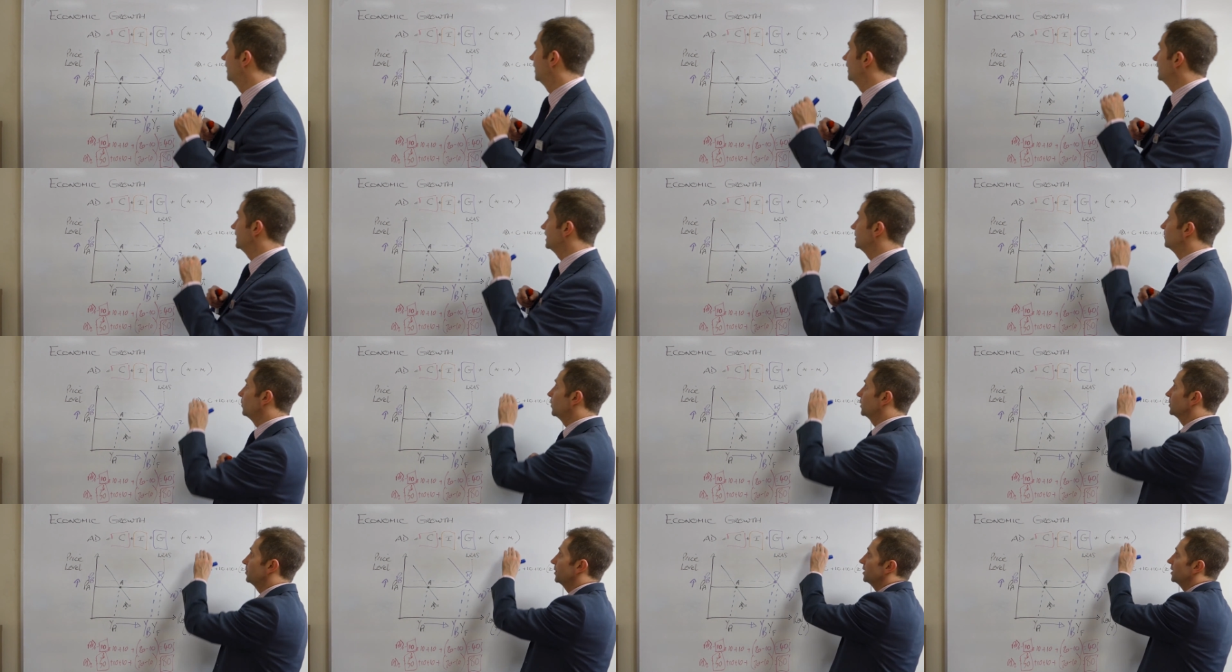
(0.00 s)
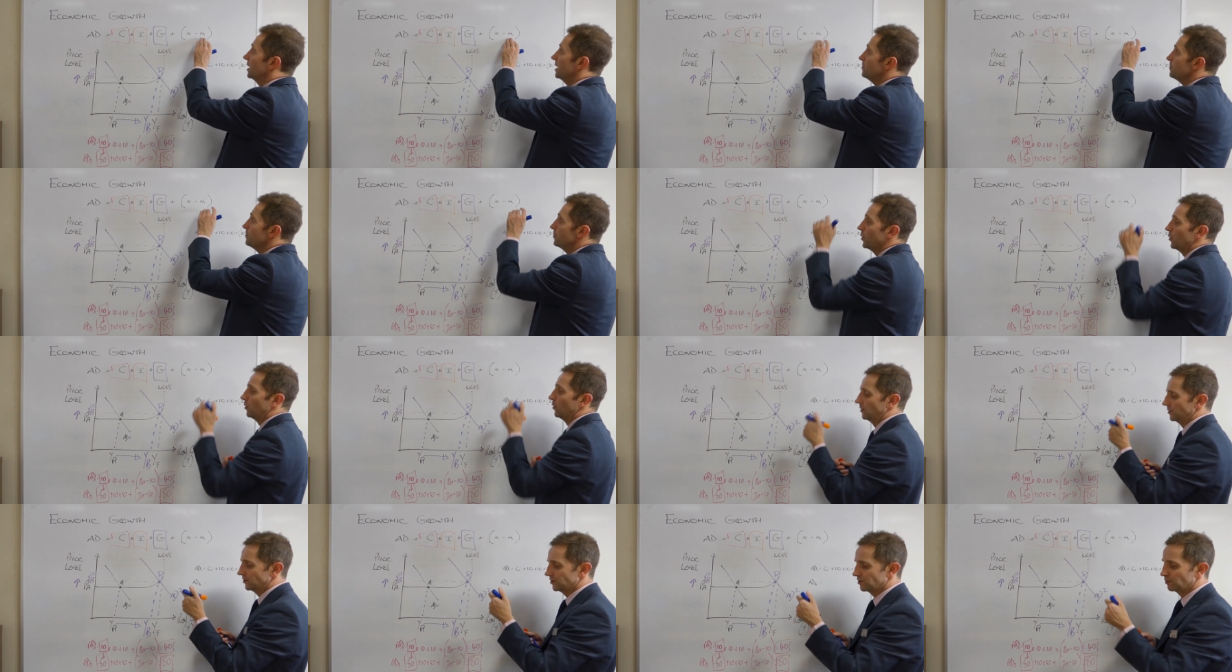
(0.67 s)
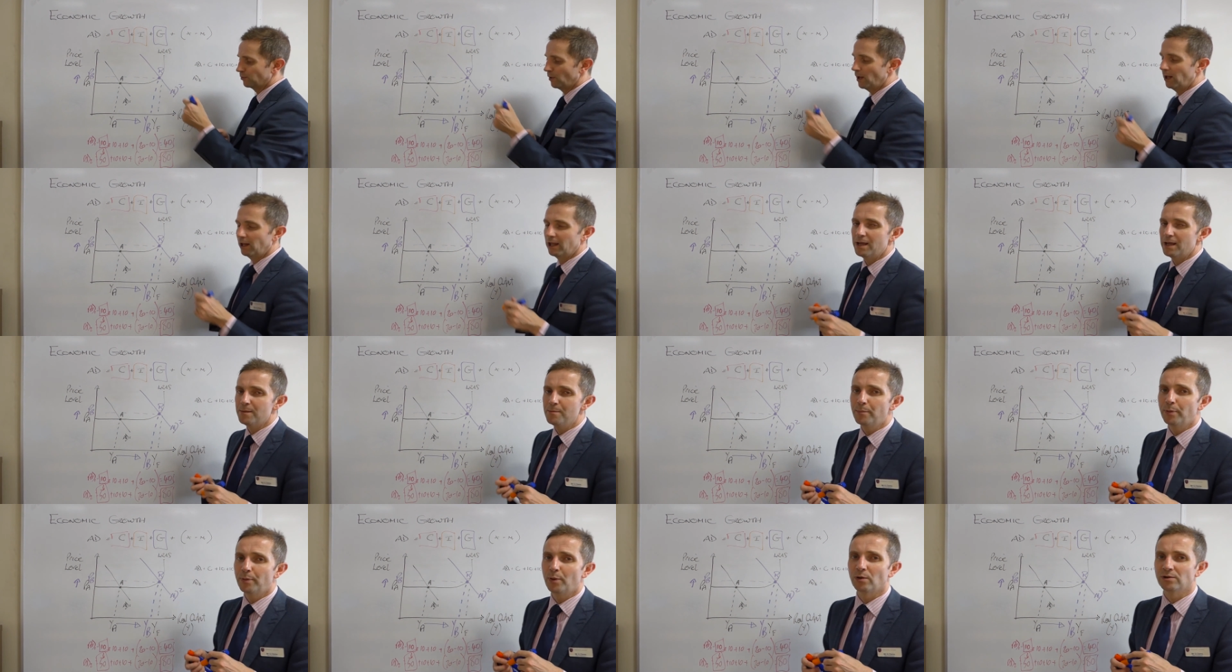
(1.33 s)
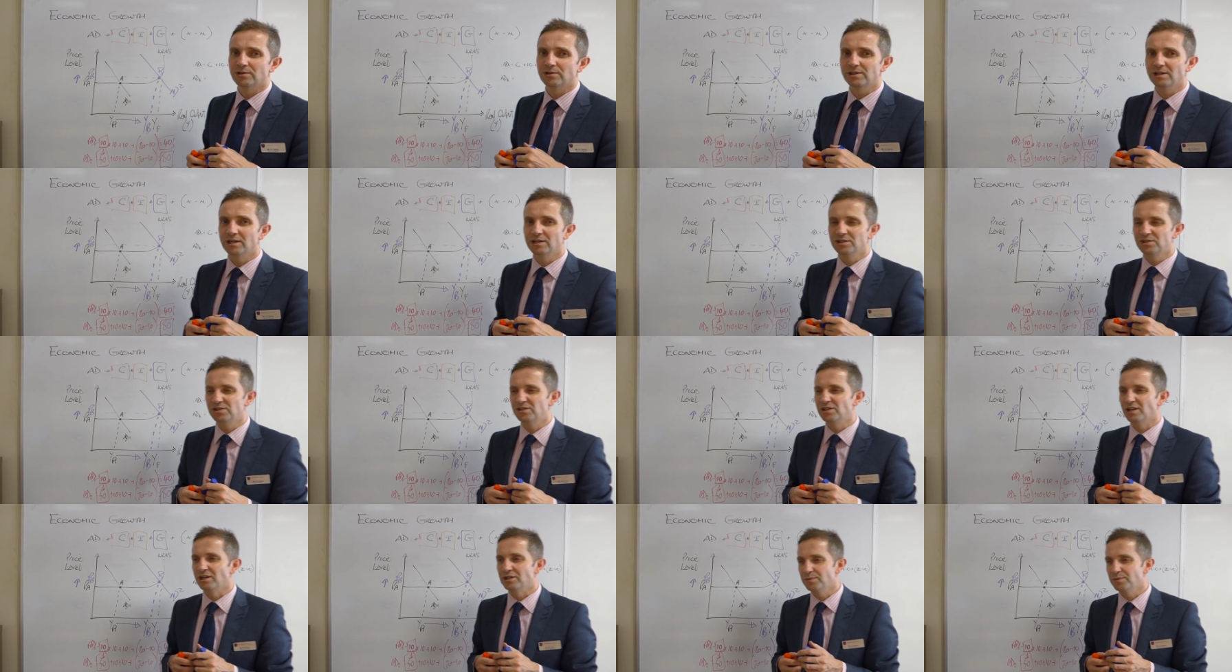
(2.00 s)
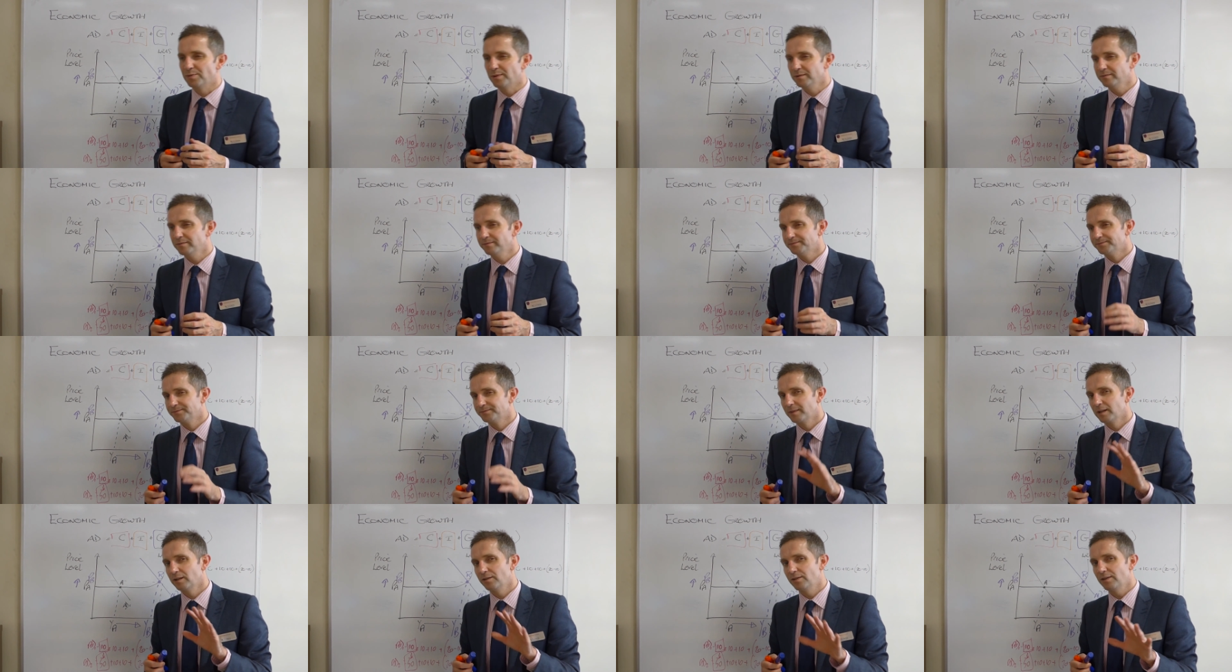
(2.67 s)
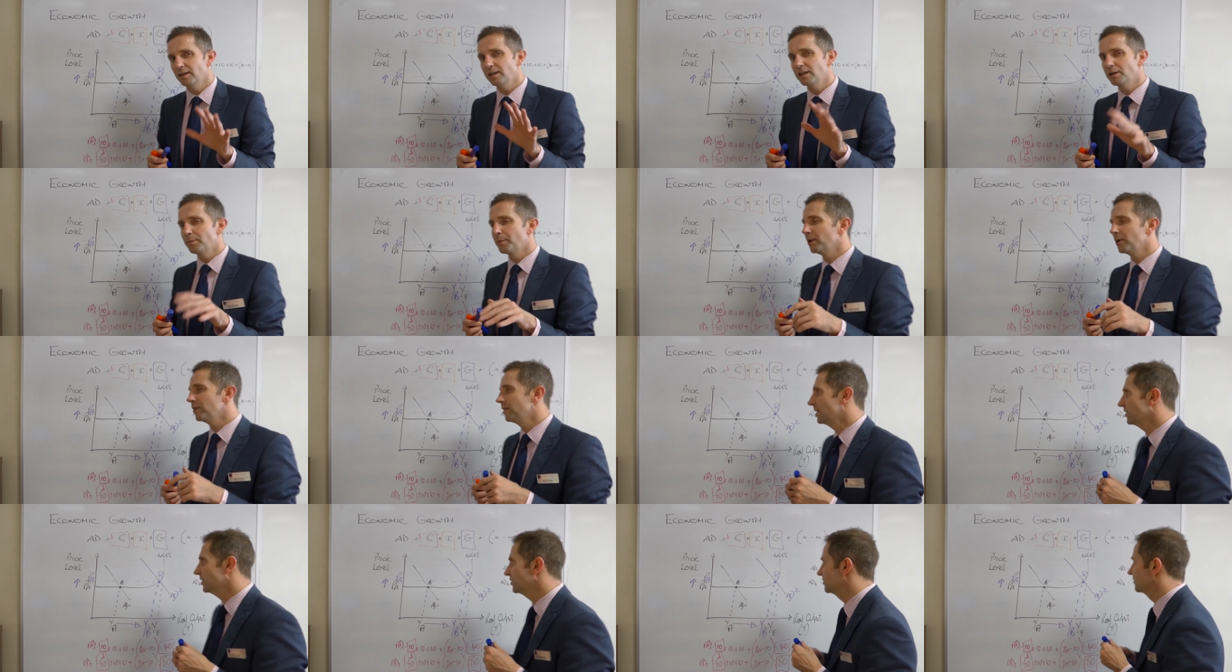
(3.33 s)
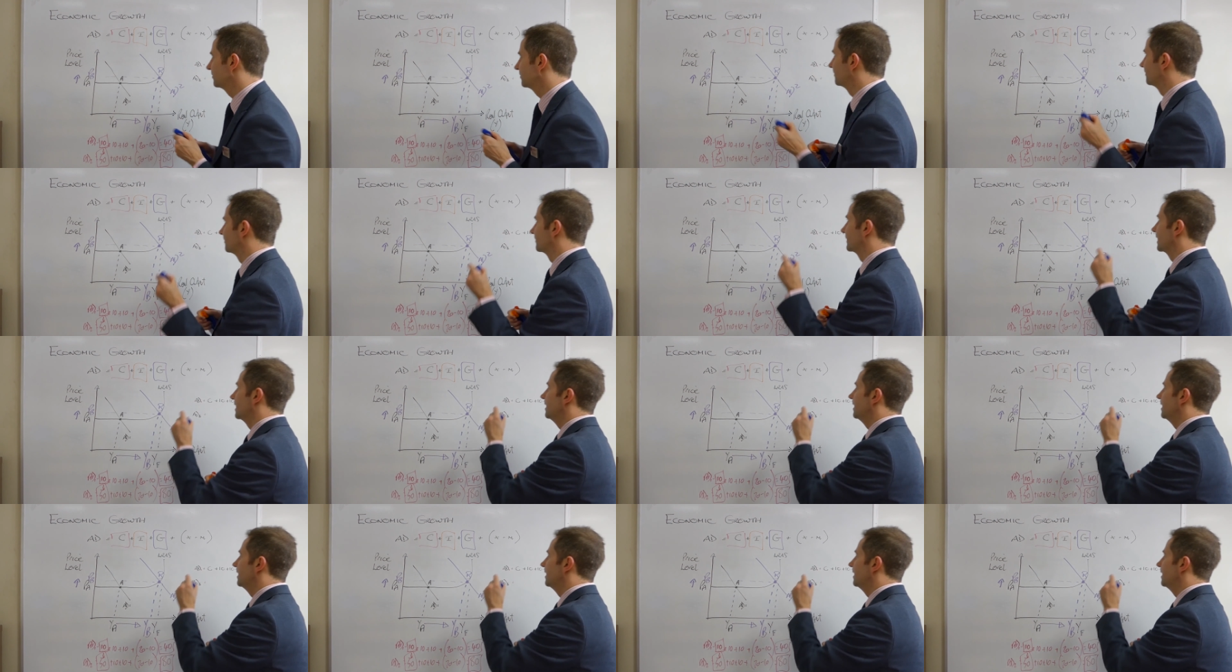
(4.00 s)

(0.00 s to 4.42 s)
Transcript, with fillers: And then what about imports? Well, imports, ladies and gentlemen, think about this.